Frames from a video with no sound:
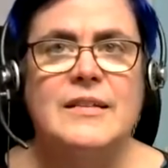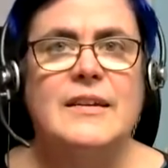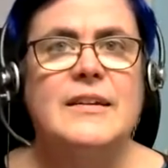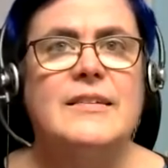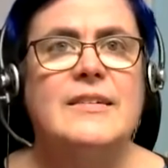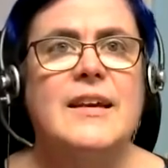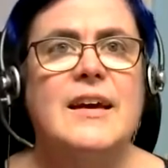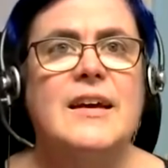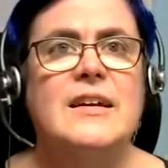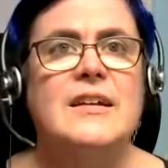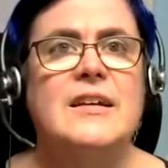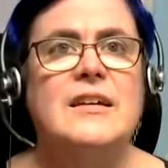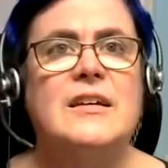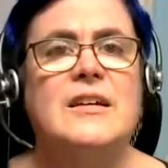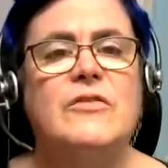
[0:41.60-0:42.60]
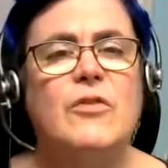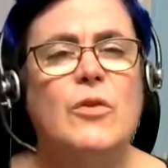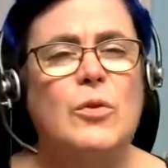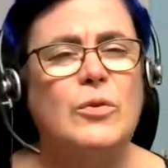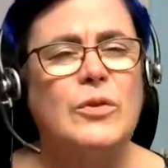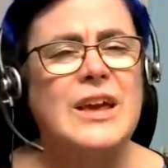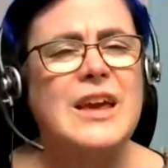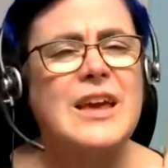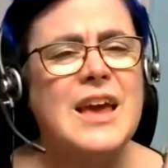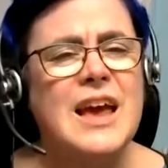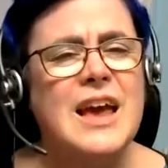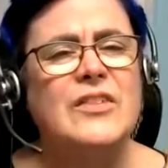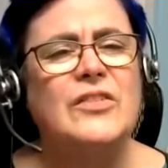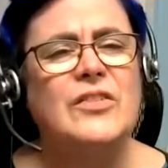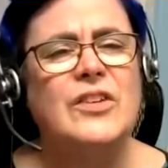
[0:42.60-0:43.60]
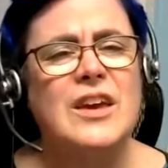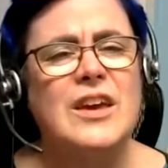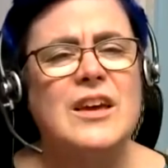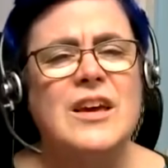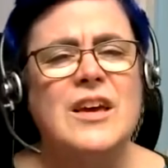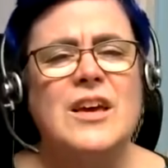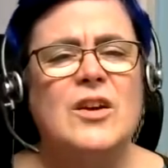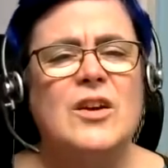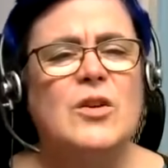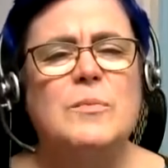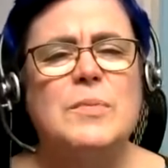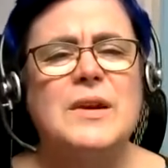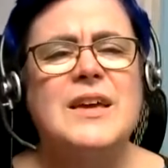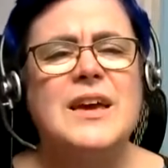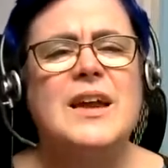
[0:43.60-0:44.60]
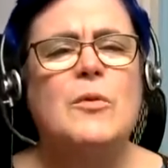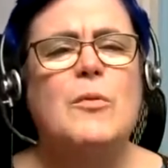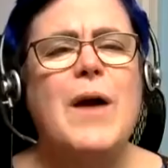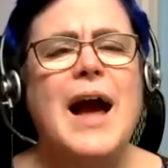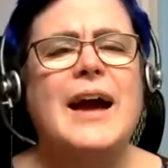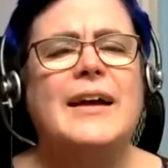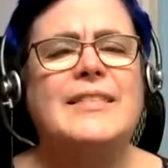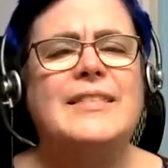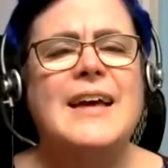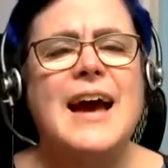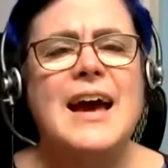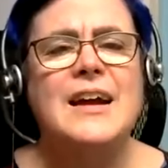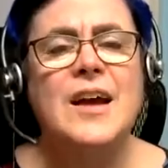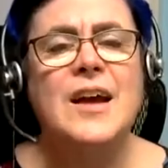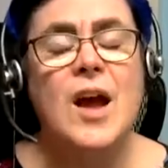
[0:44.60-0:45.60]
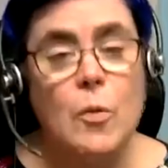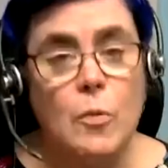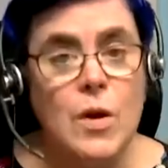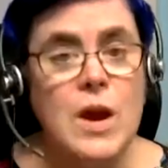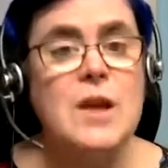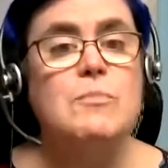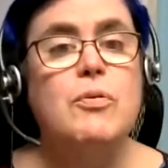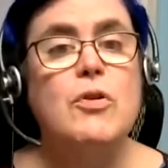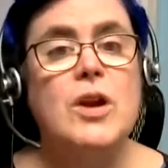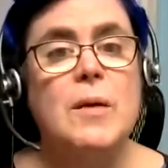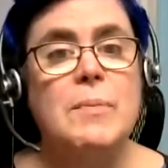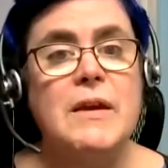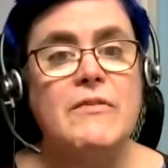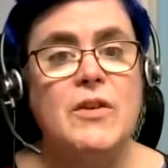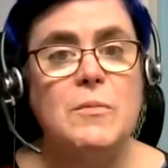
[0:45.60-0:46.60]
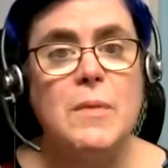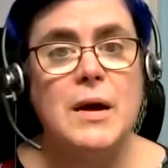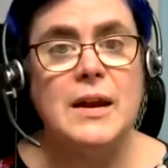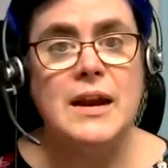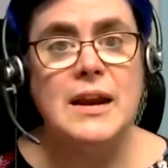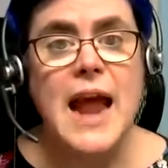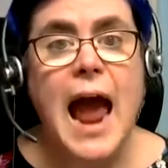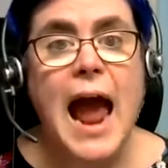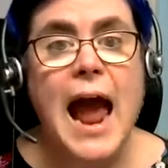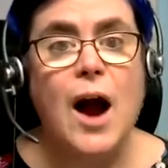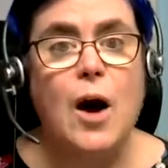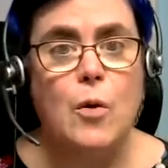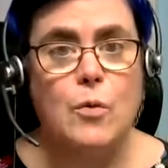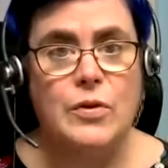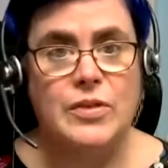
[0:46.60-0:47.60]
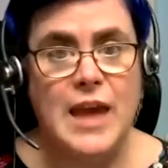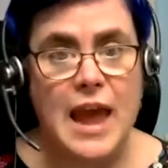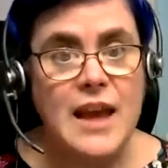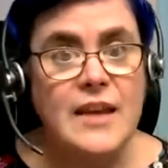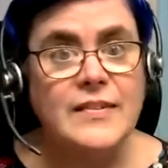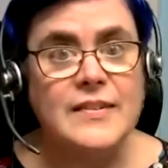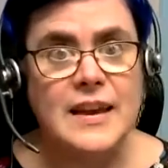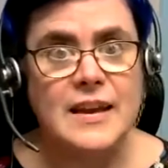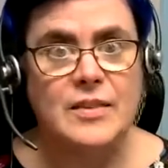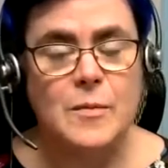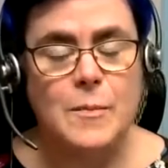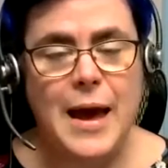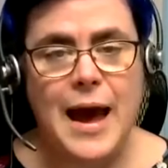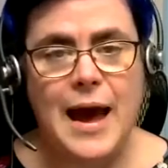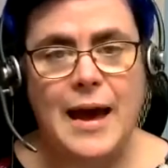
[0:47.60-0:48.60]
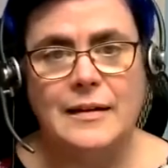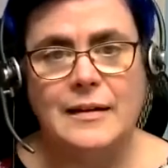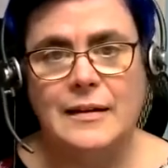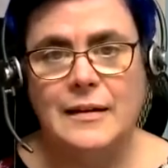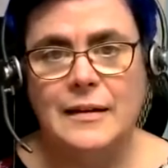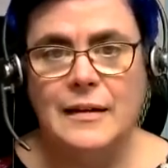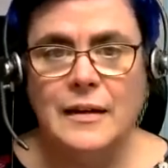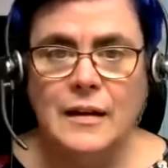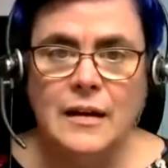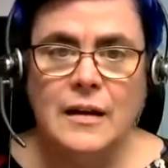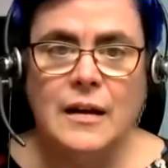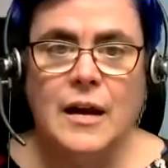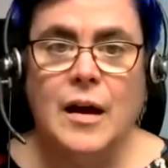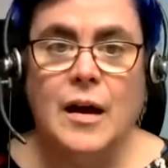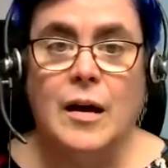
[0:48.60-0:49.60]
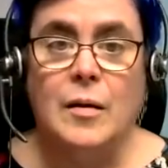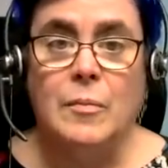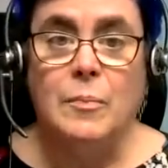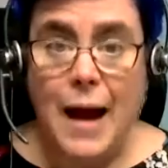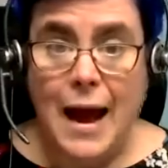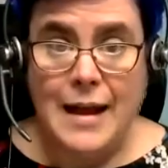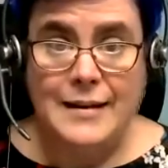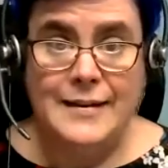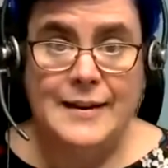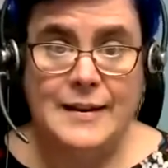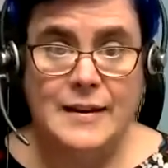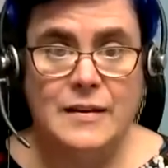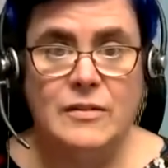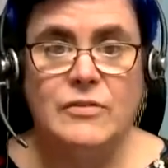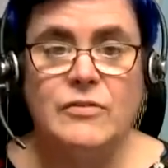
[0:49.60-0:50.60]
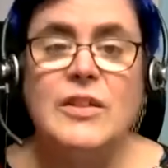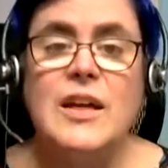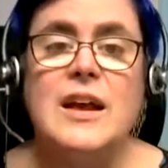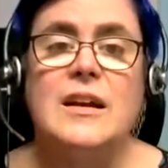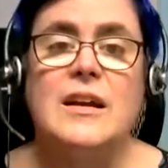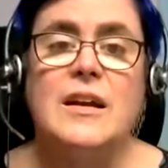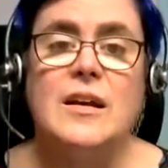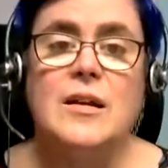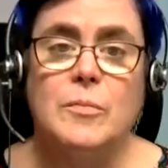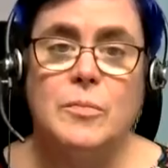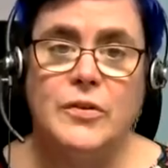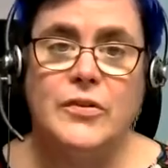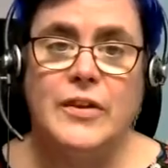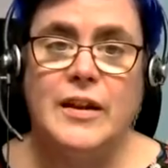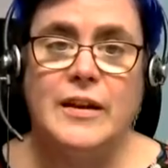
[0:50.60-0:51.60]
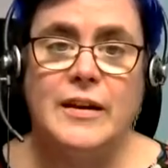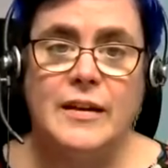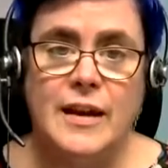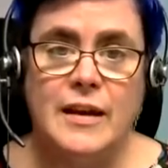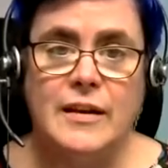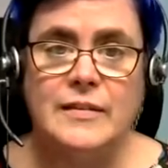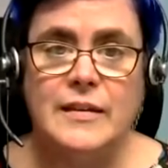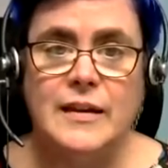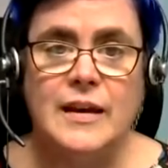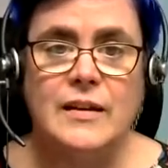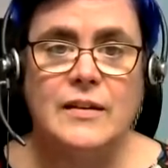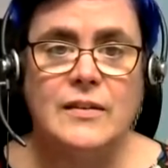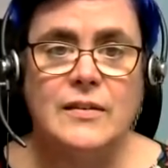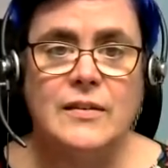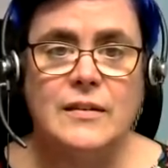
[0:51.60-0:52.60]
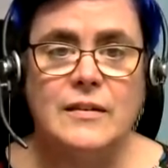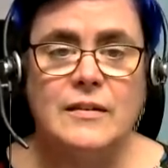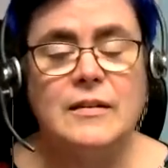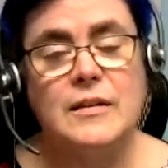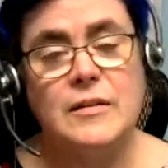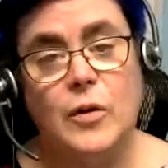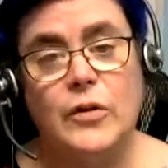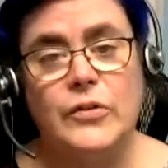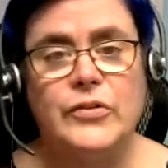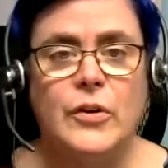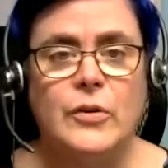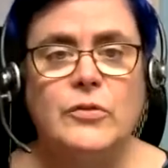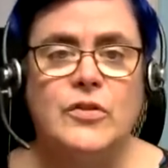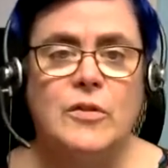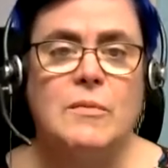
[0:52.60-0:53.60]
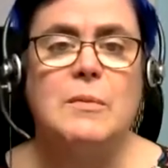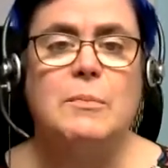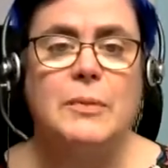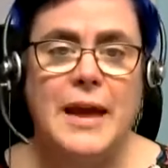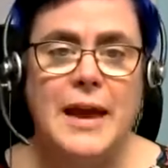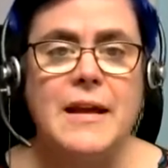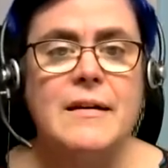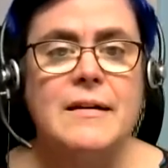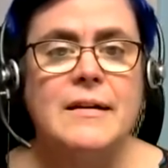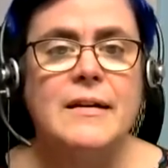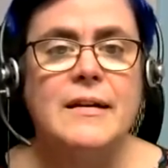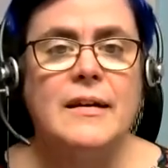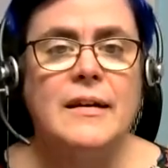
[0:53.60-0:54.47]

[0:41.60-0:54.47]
They said, if only Casey could but get a whack at that, we'd put up even money now with Casey at the bat. But Flynn preceded Casey, as did also Jimmy Blake,